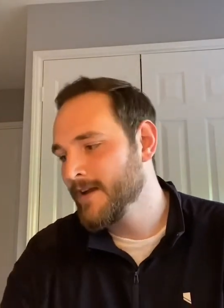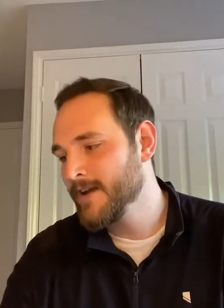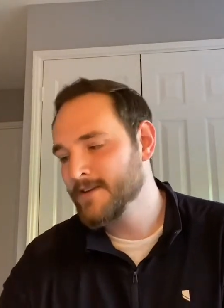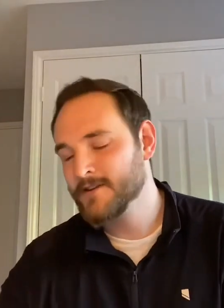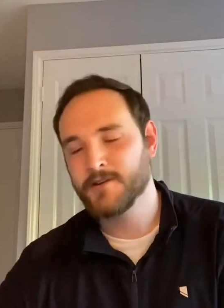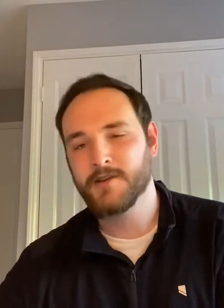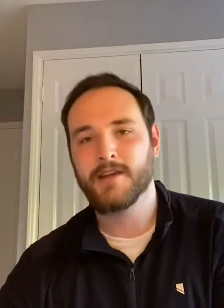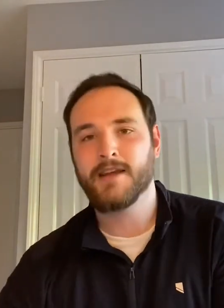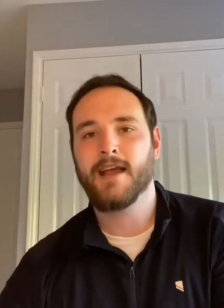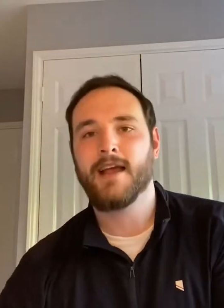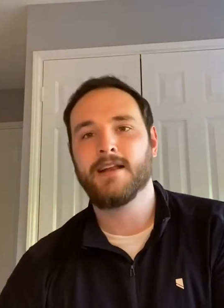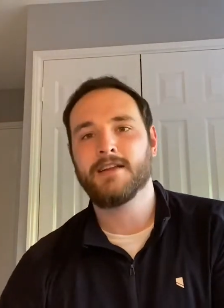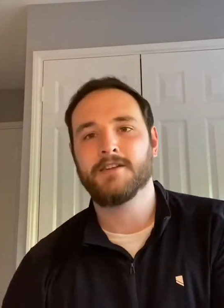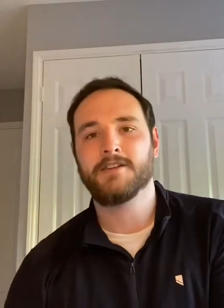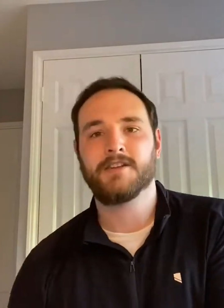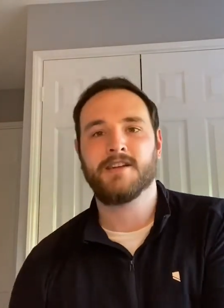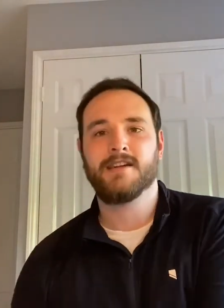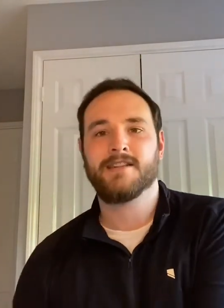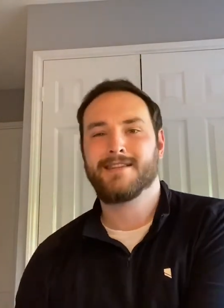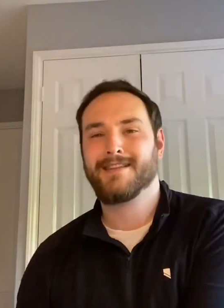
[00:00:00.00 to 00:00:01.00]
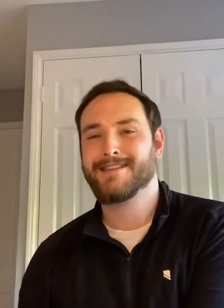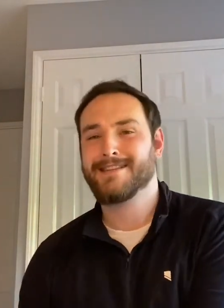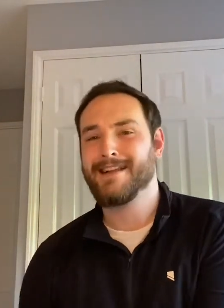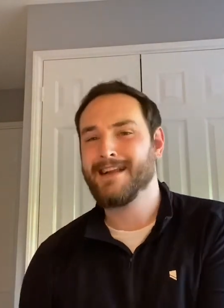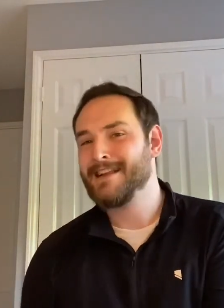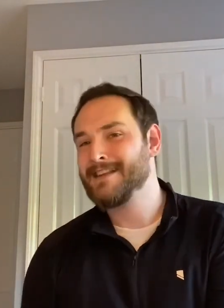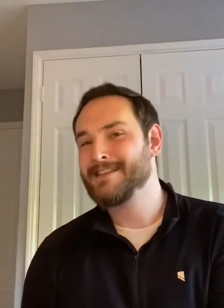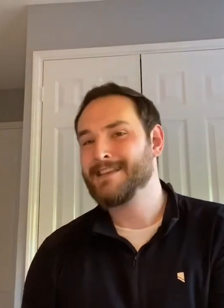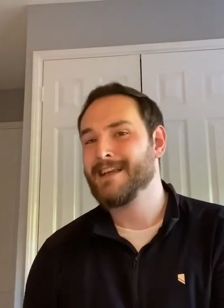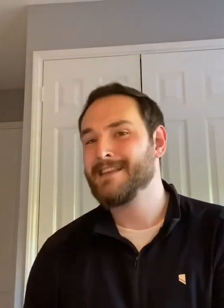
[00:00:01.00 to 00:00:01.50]
So you're getting a shirt that's
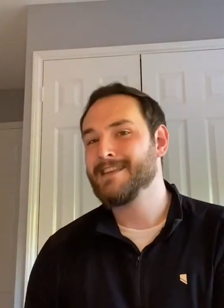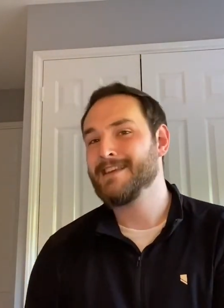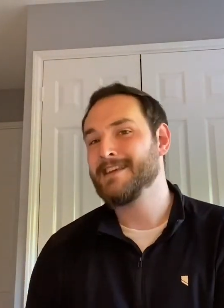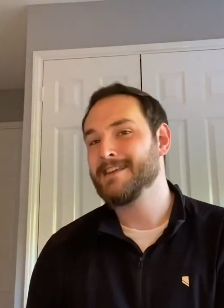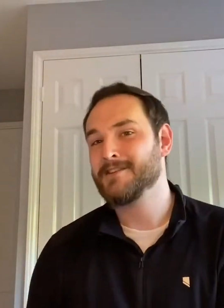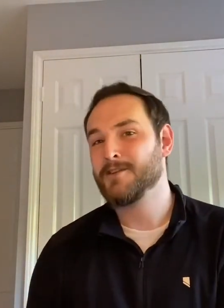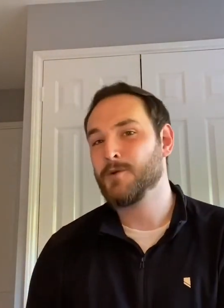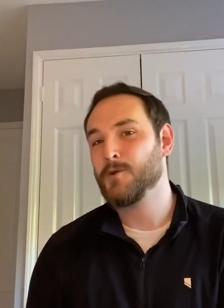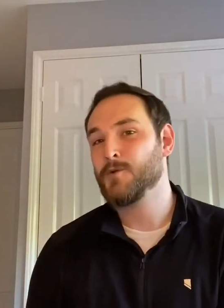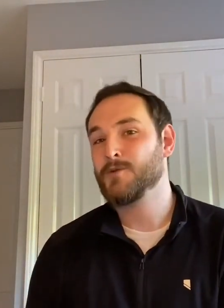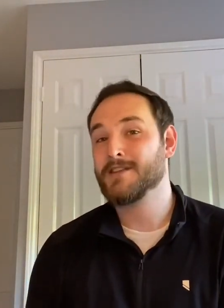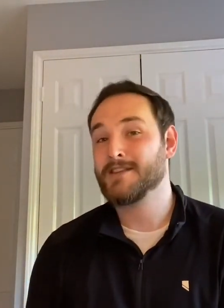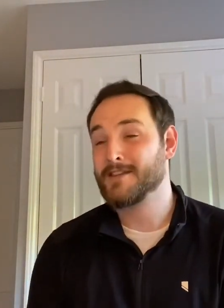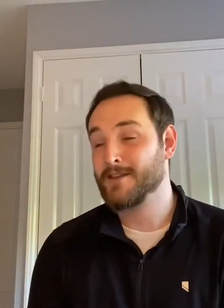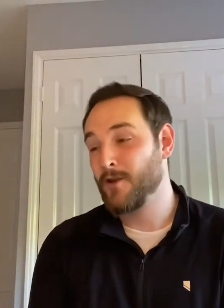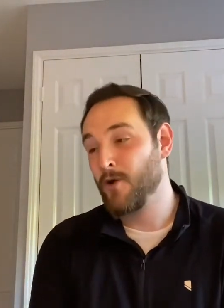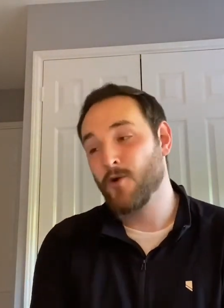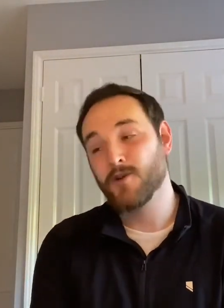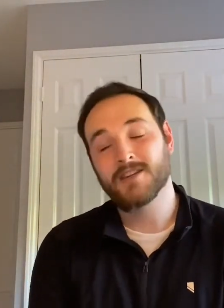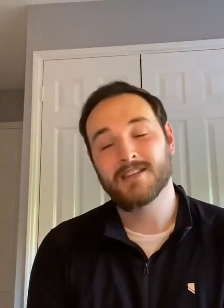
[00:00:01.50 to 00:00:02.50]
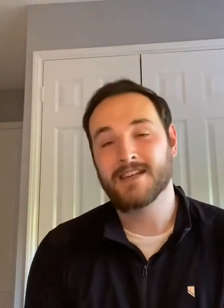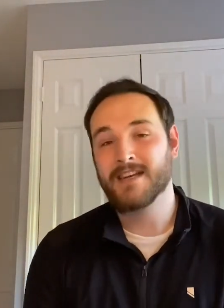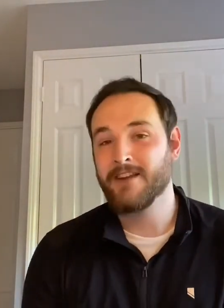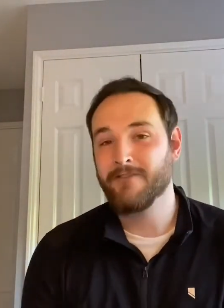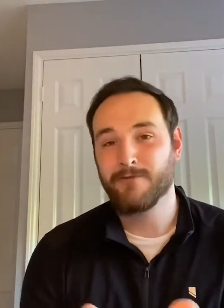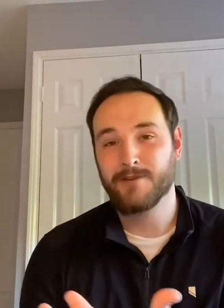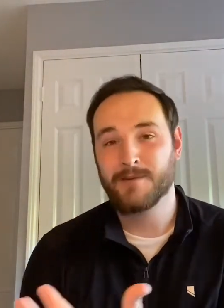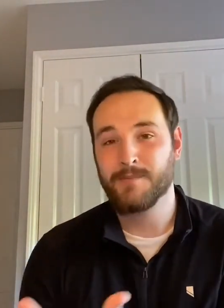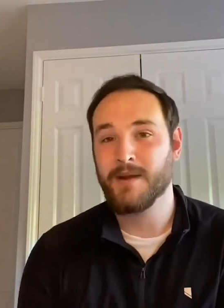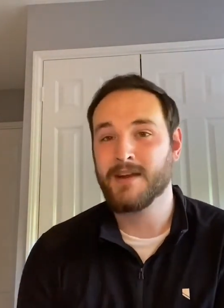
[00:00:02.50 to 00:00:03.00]
nearly 10 years old, it's long
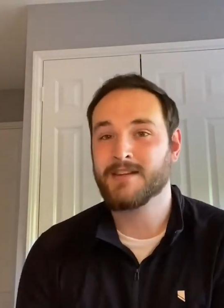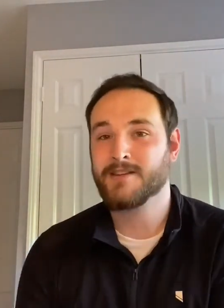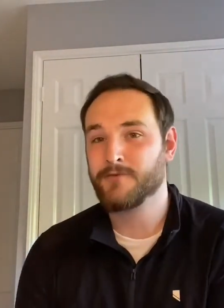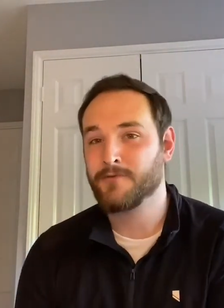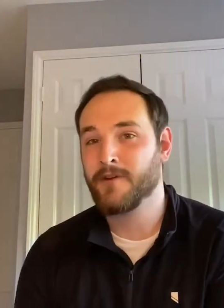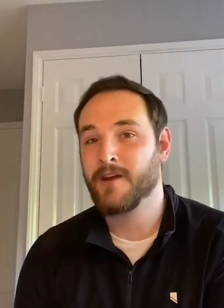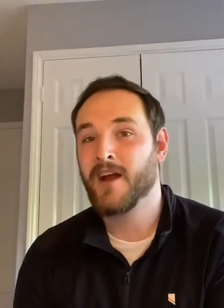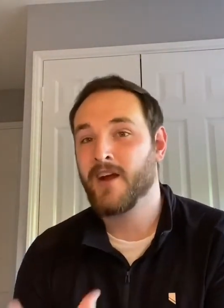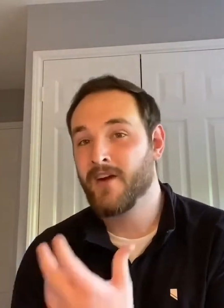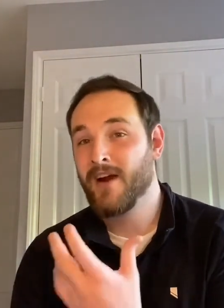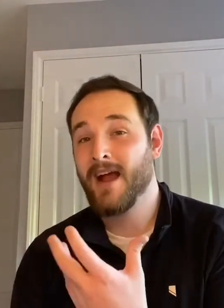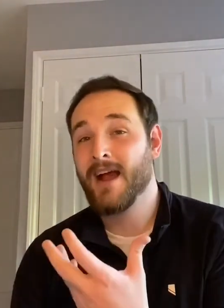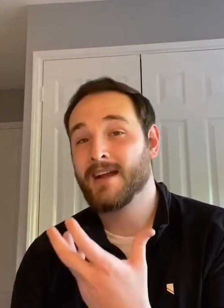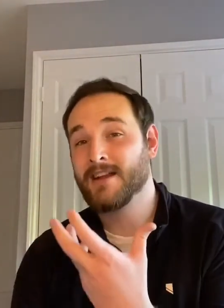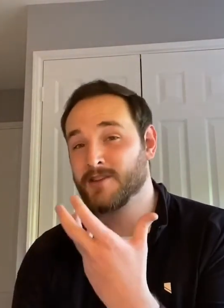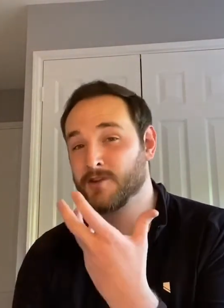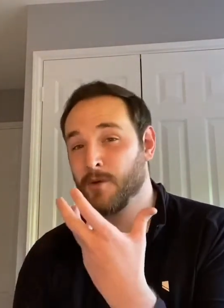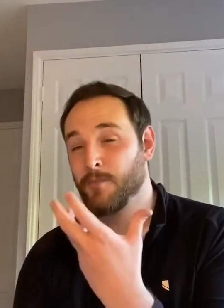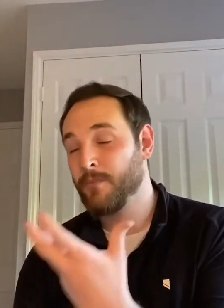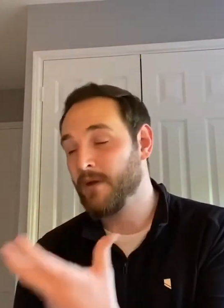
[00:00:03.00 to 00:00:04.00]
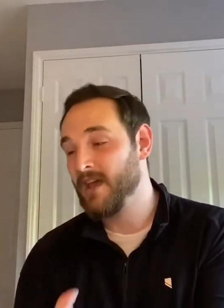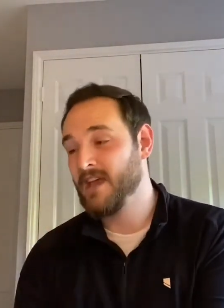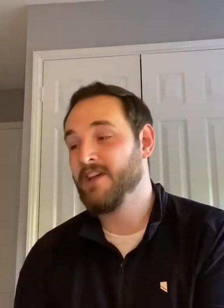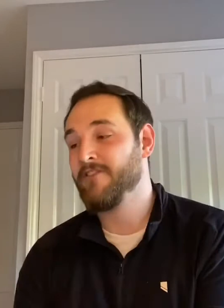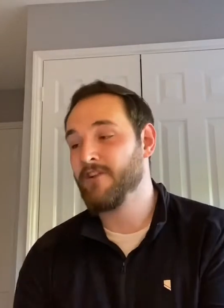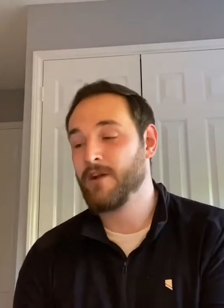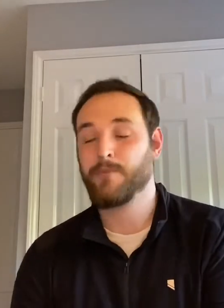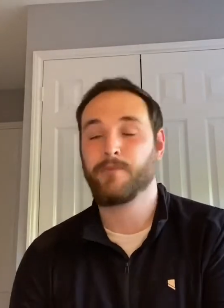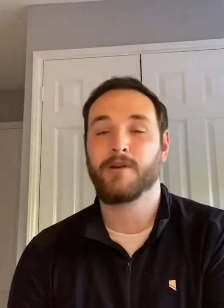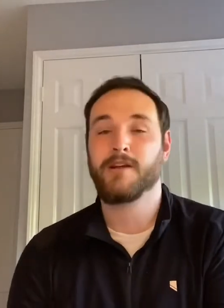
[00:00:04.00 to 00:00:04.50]
sleeve, which makes it rarer, and it's got
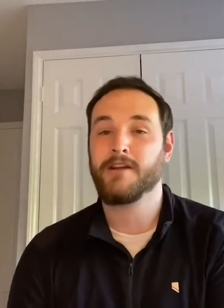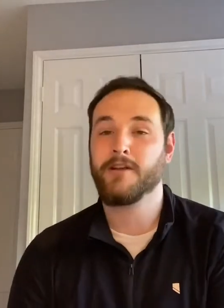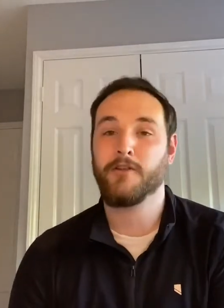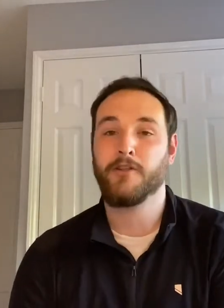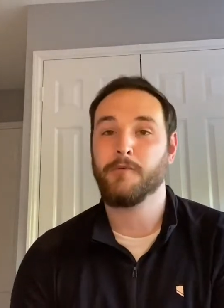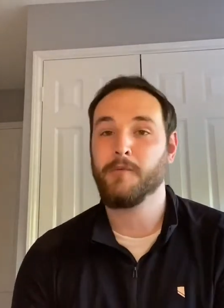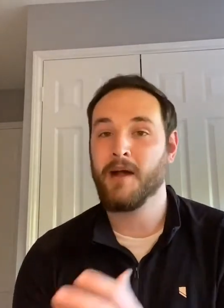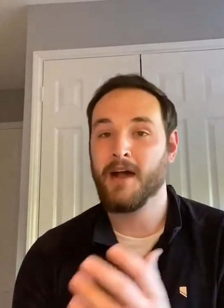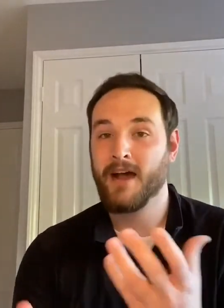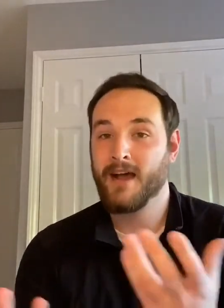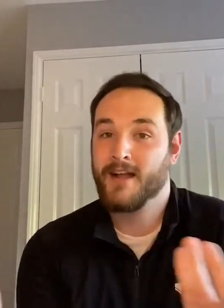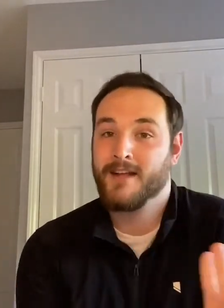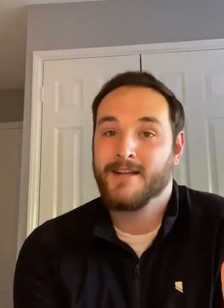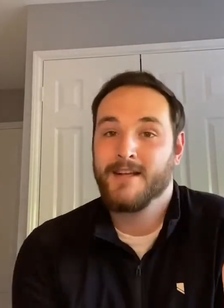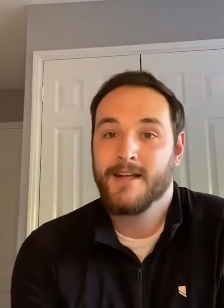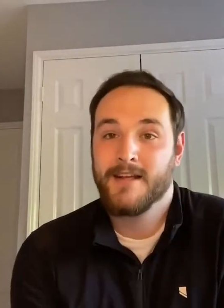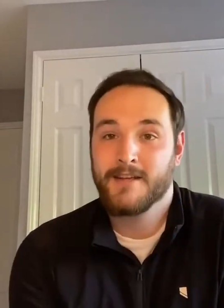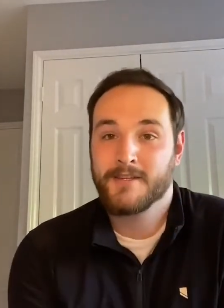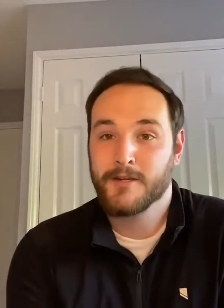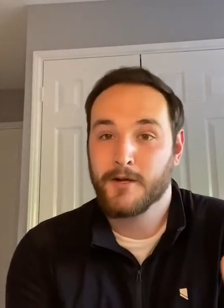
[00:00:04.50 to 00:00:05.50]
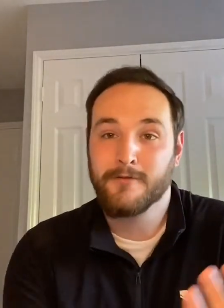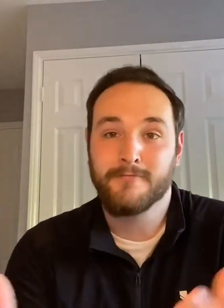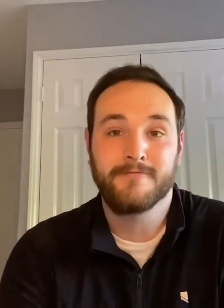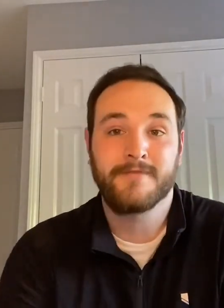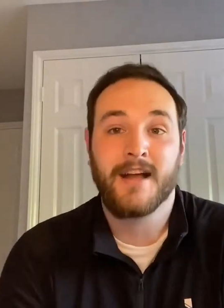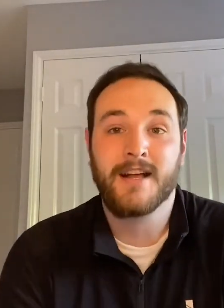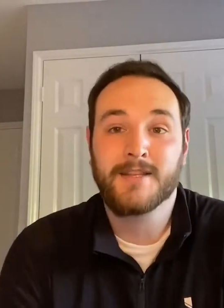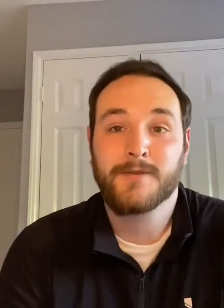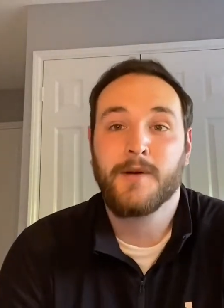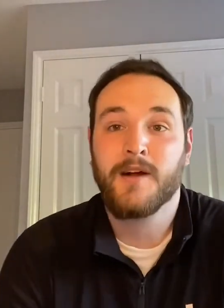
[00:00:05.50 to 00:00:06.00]
perfect printing on the back. So
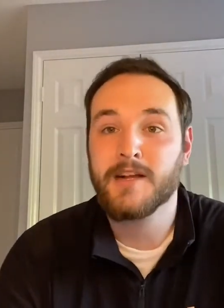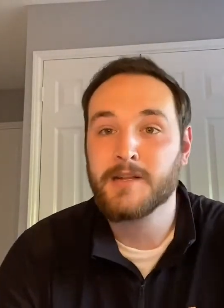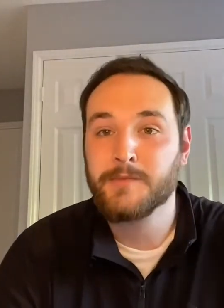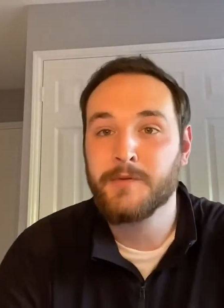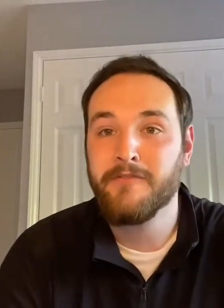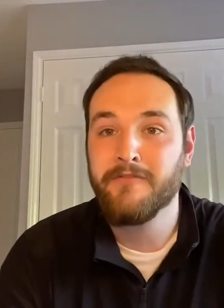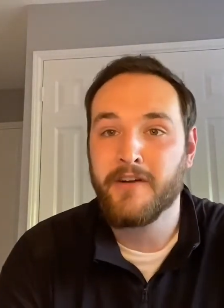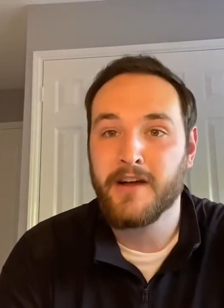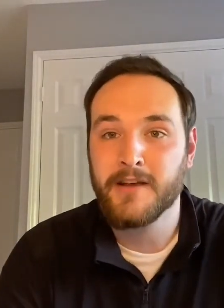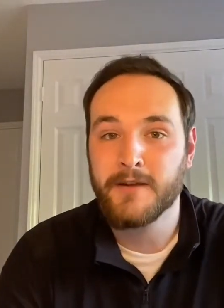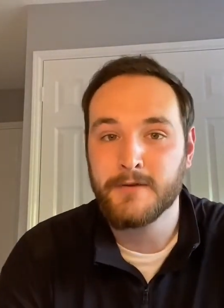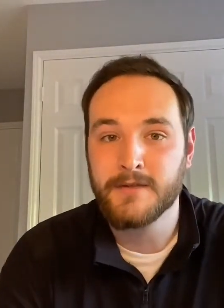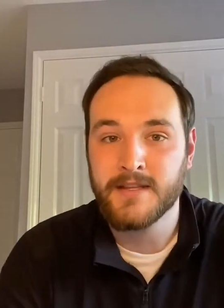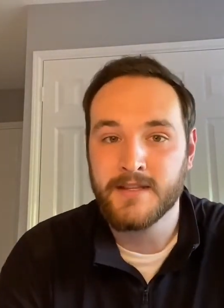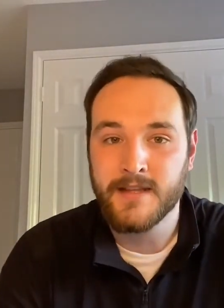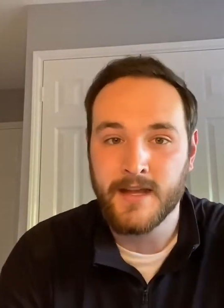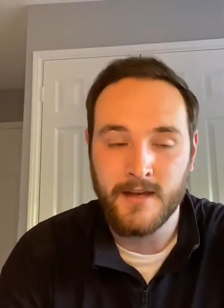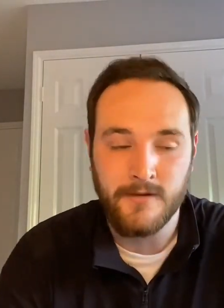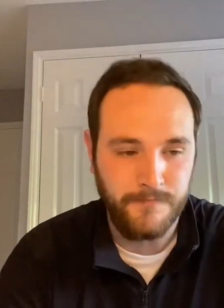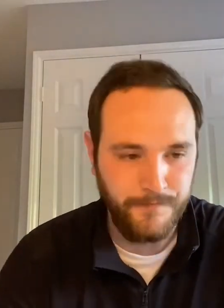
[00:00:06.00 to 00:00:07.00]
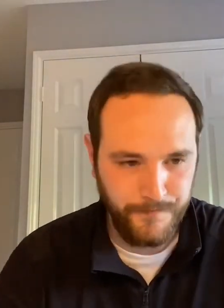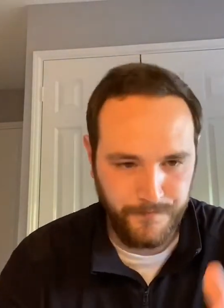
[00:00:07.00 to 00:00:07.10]
that's why it's been valued at that.